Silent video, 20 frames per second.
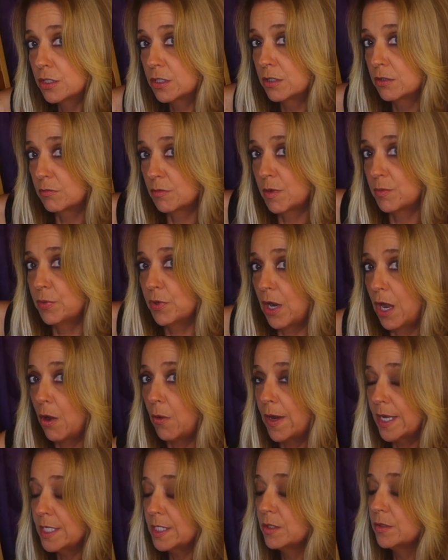Do you remember
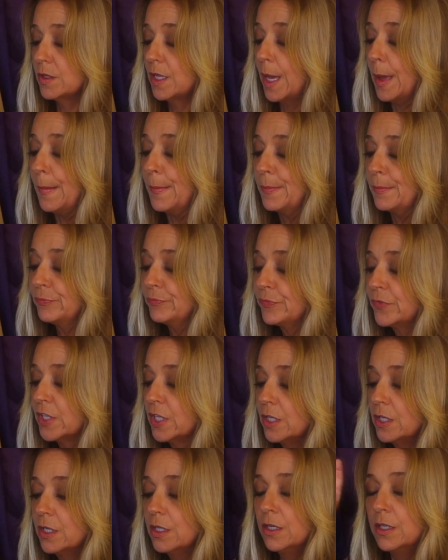how I do that?
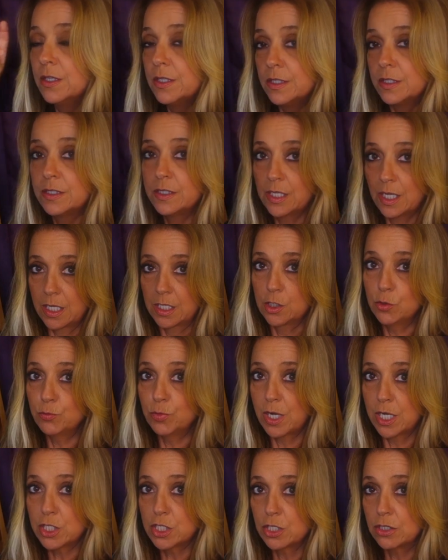Take your
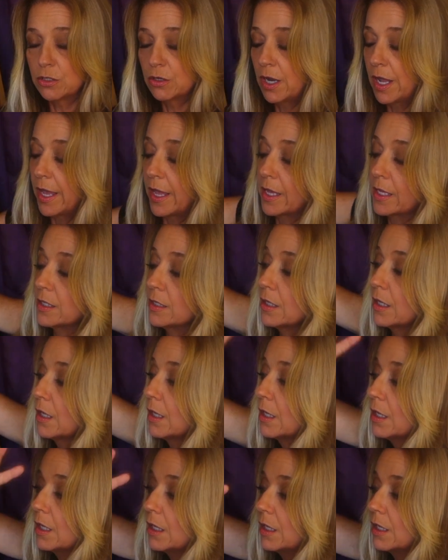brush in your hand,
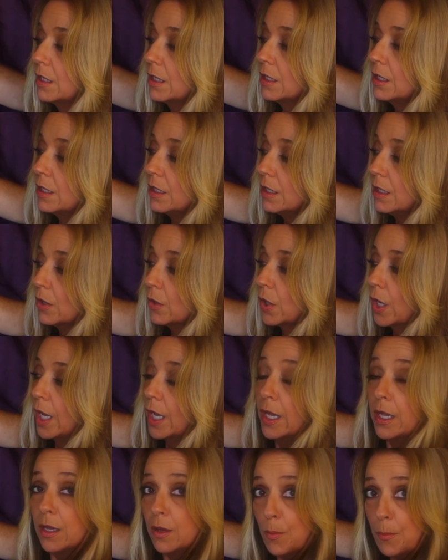
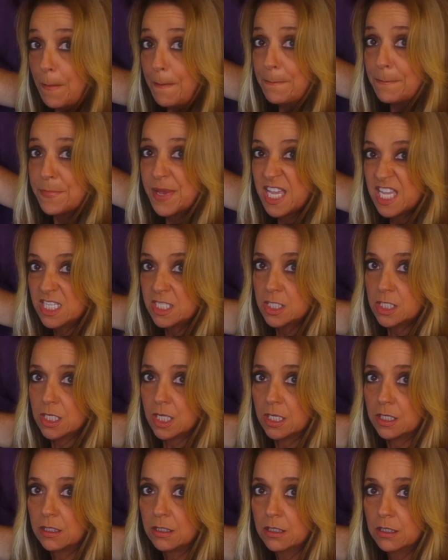okay? Pinch
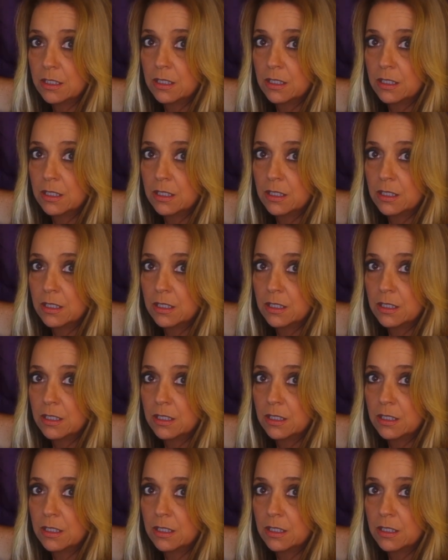it.